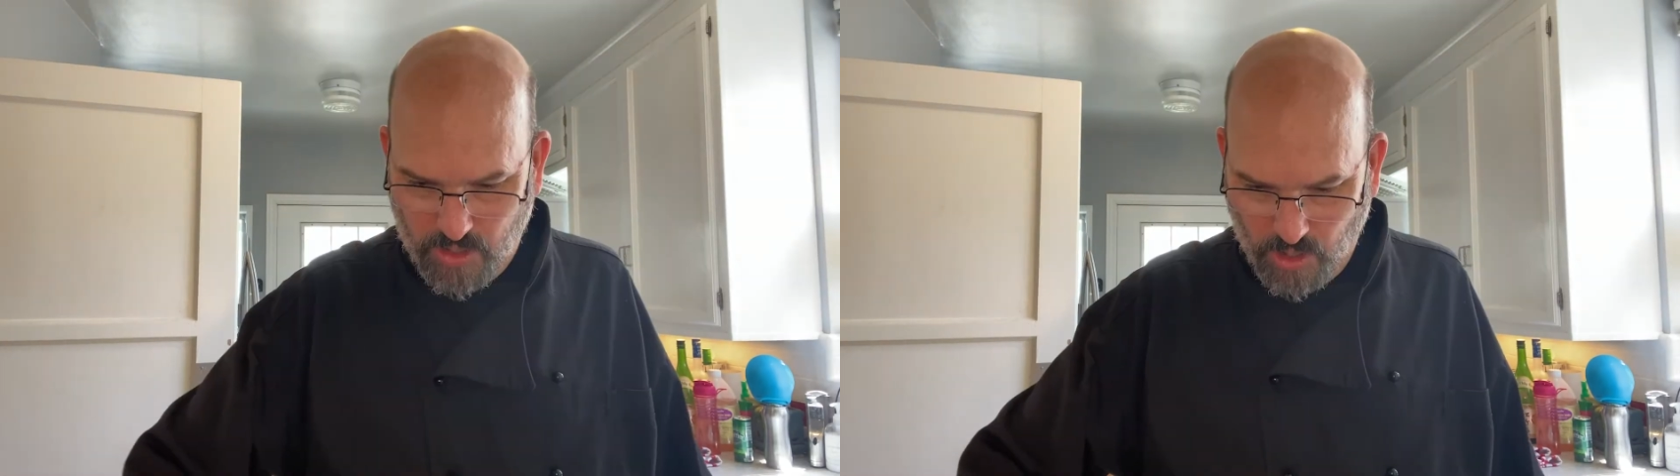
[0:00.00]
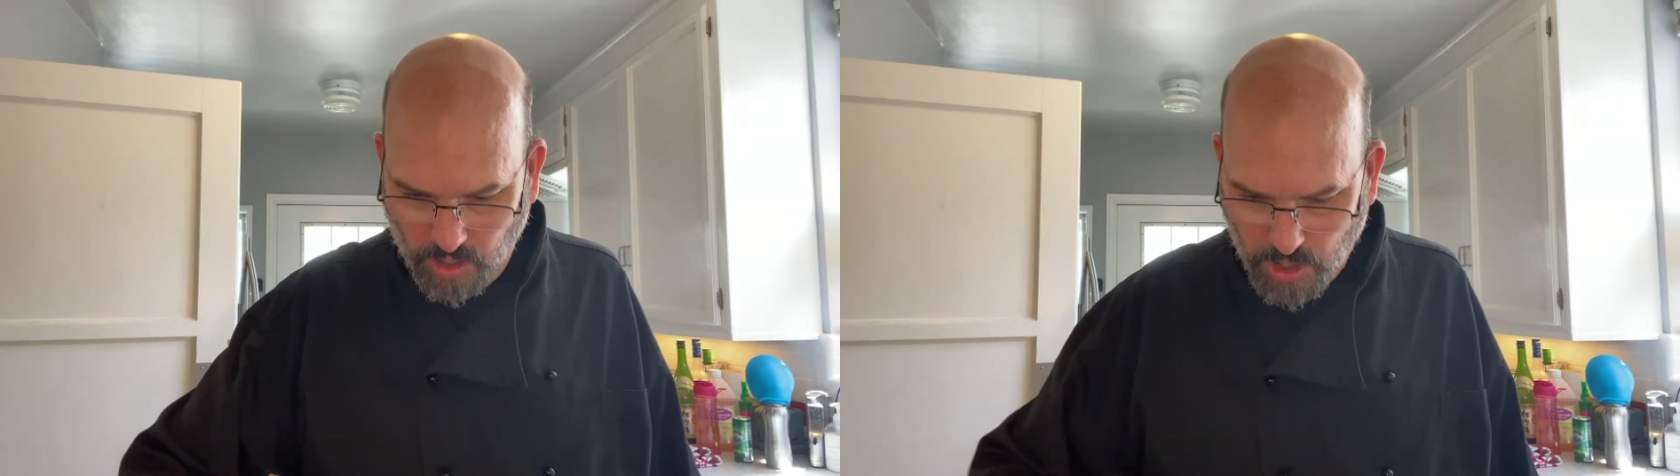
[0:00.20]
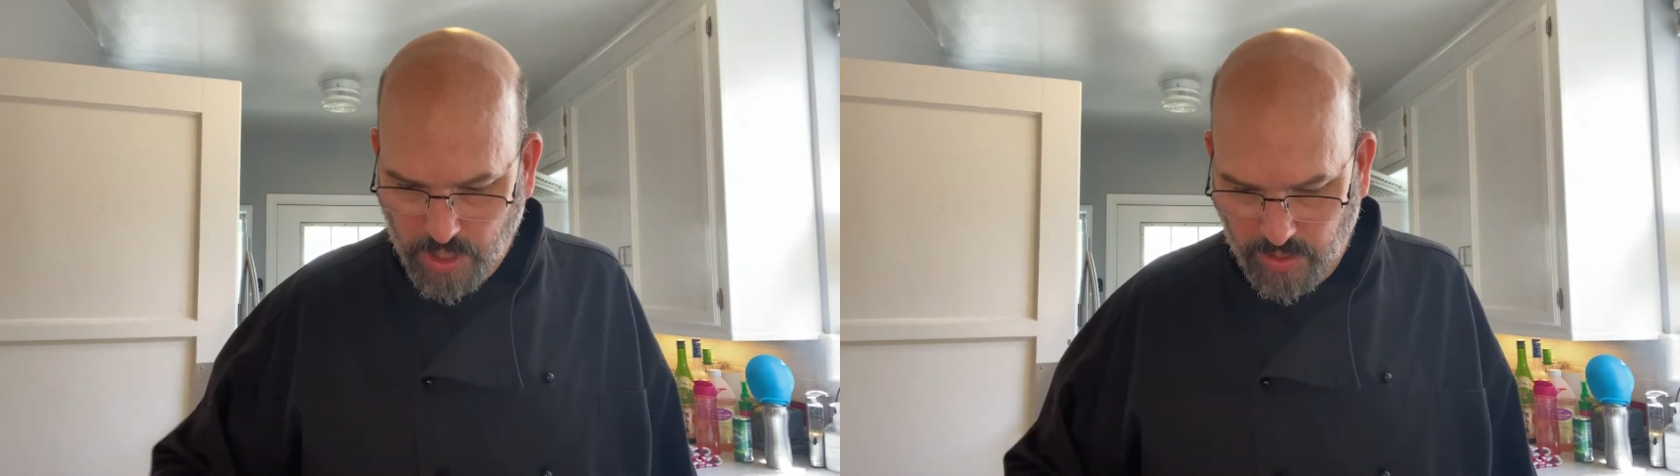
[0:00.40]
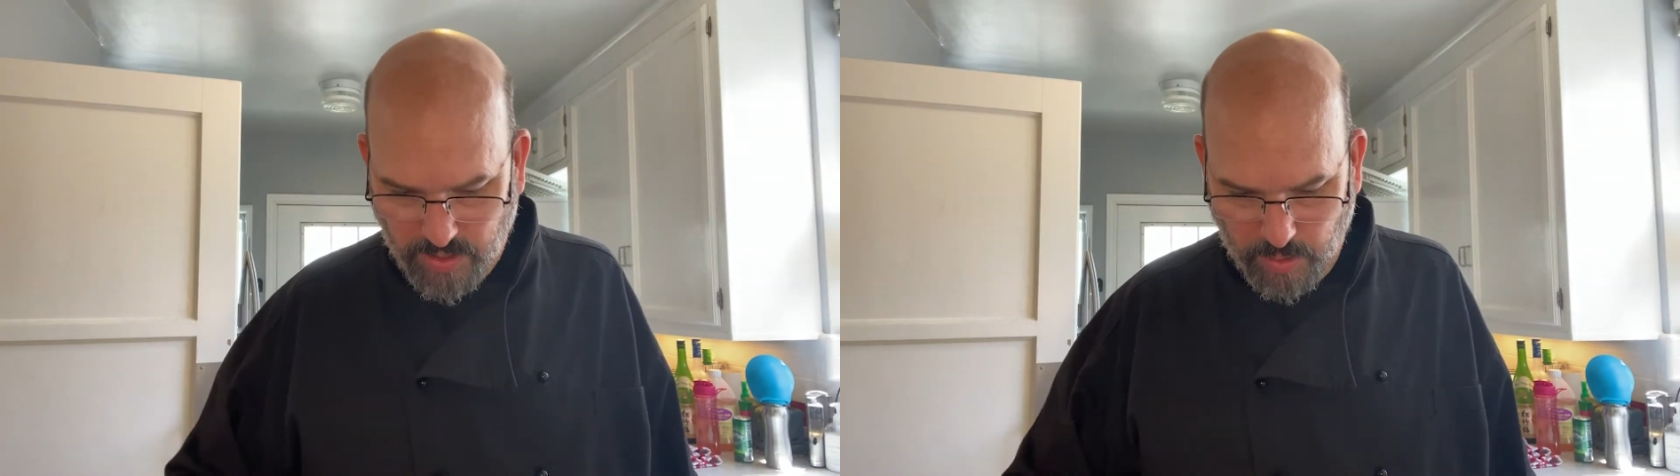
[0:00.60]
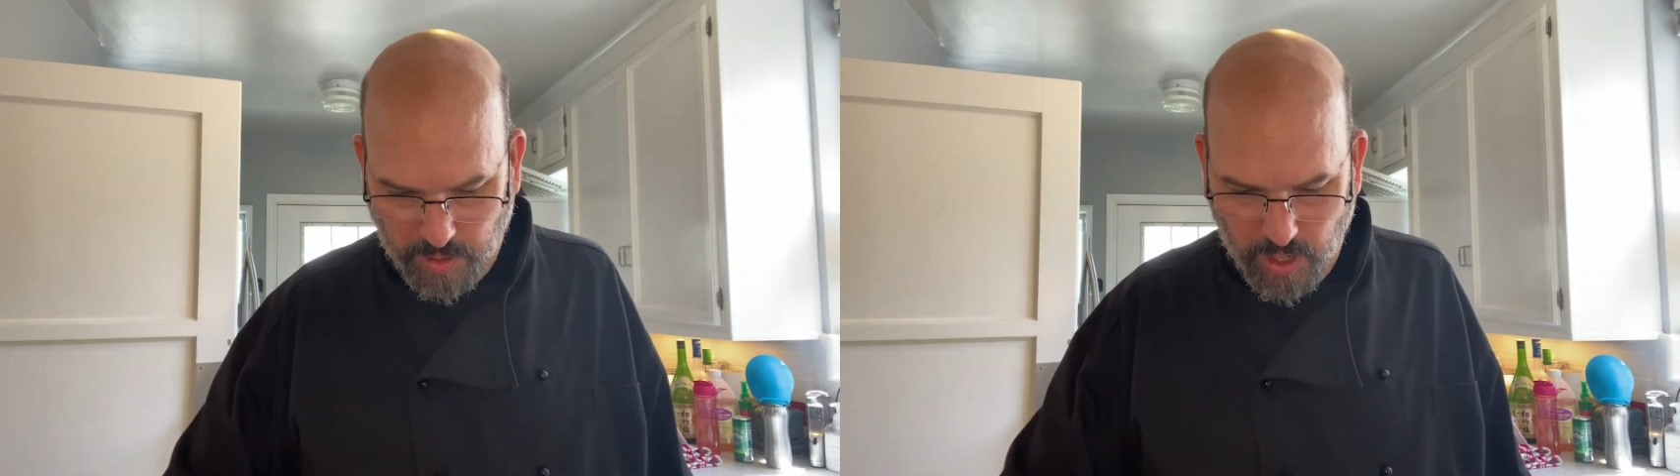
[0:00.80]
Starch that's
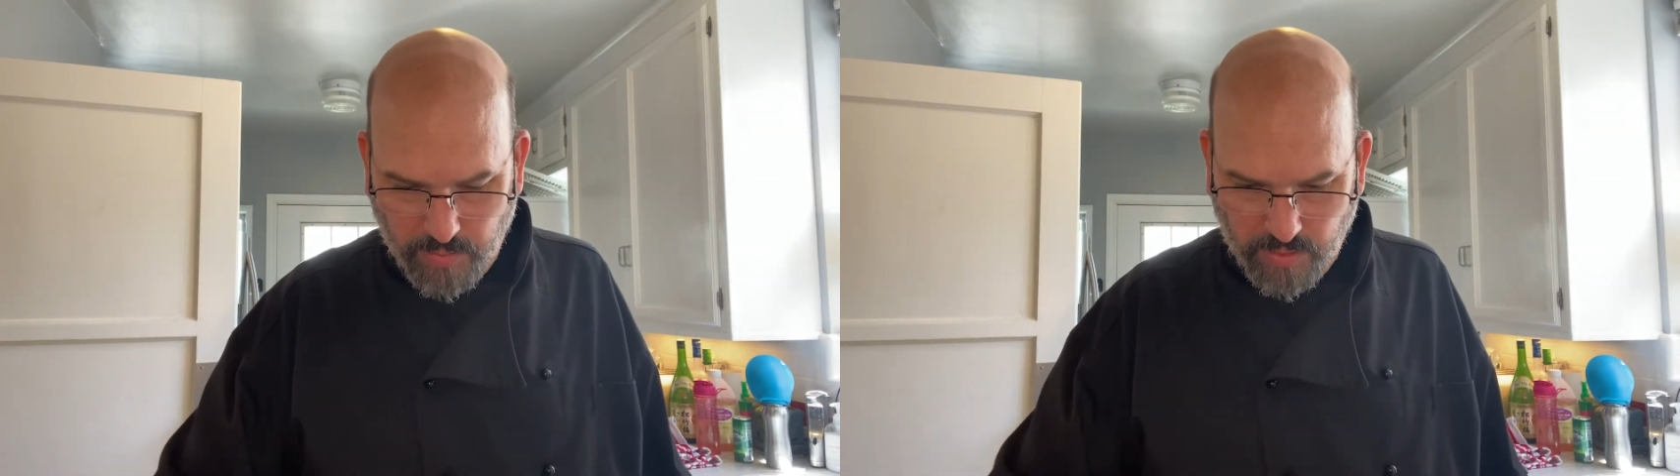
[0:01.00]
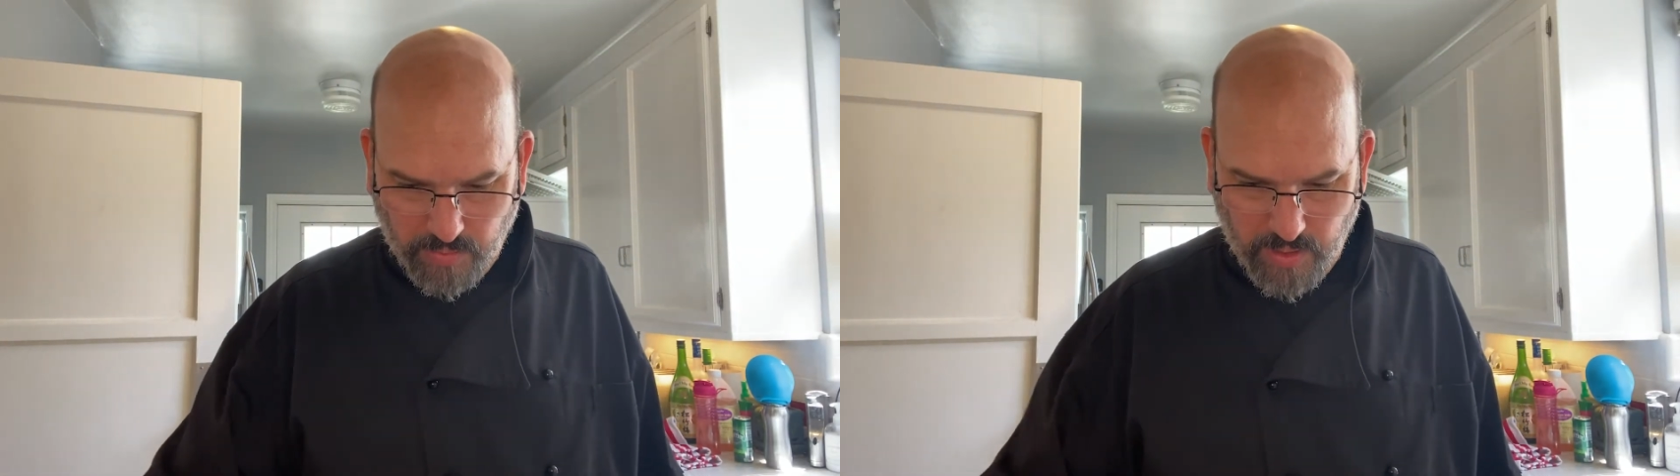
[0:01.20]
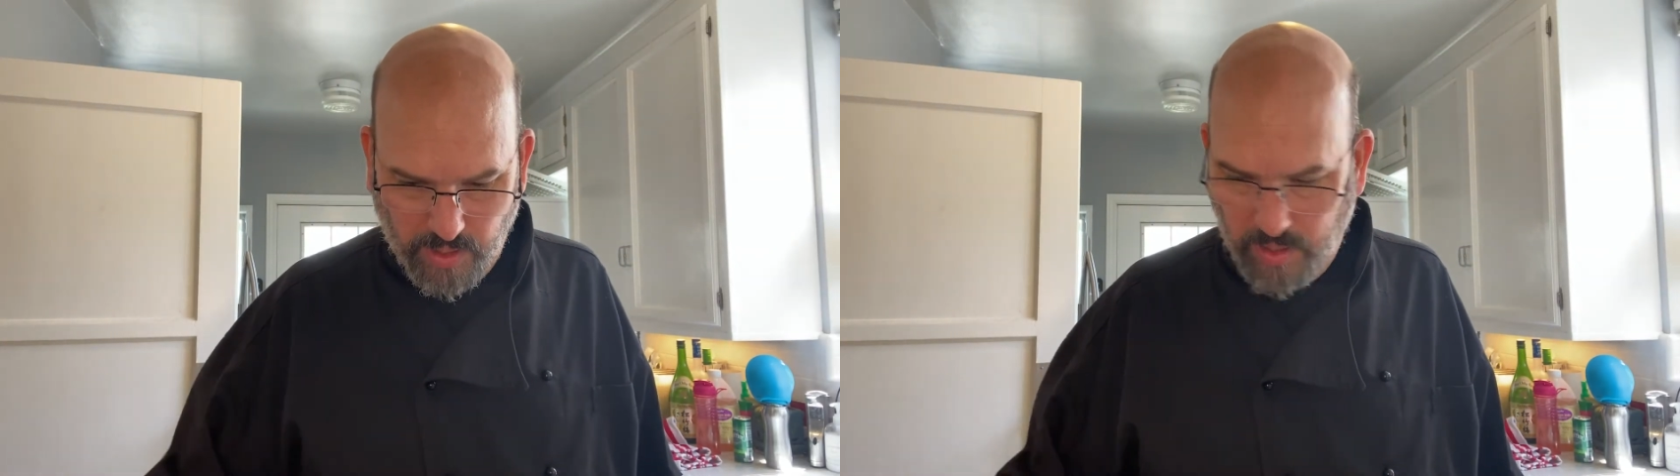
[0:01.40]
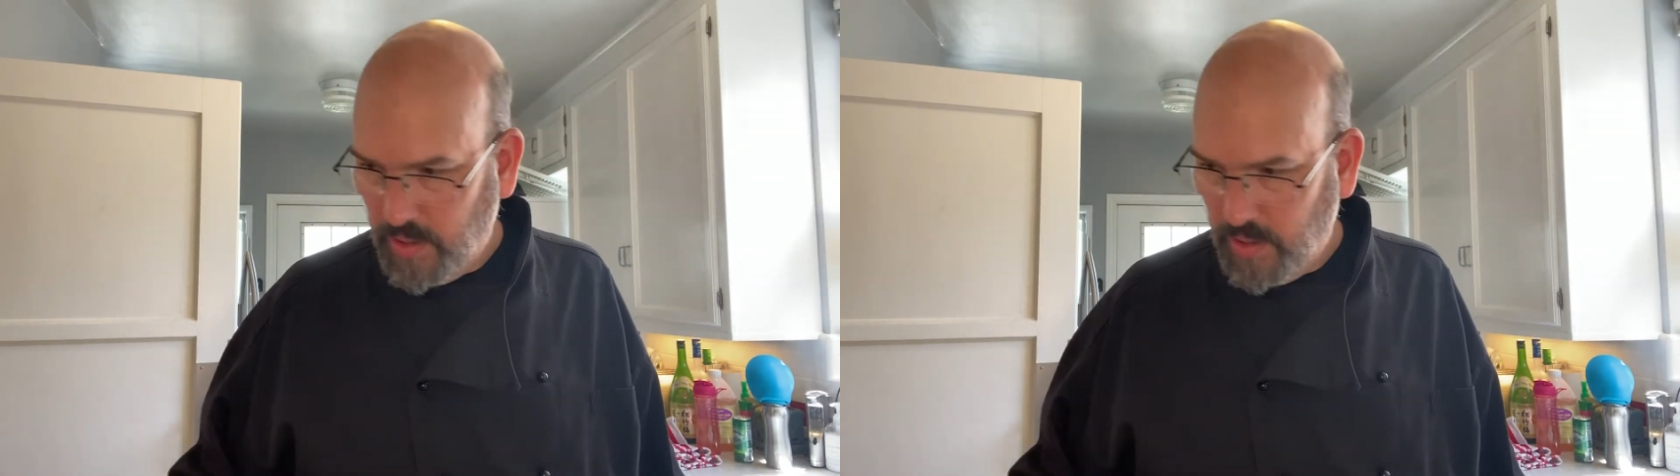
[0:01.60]
coming off of the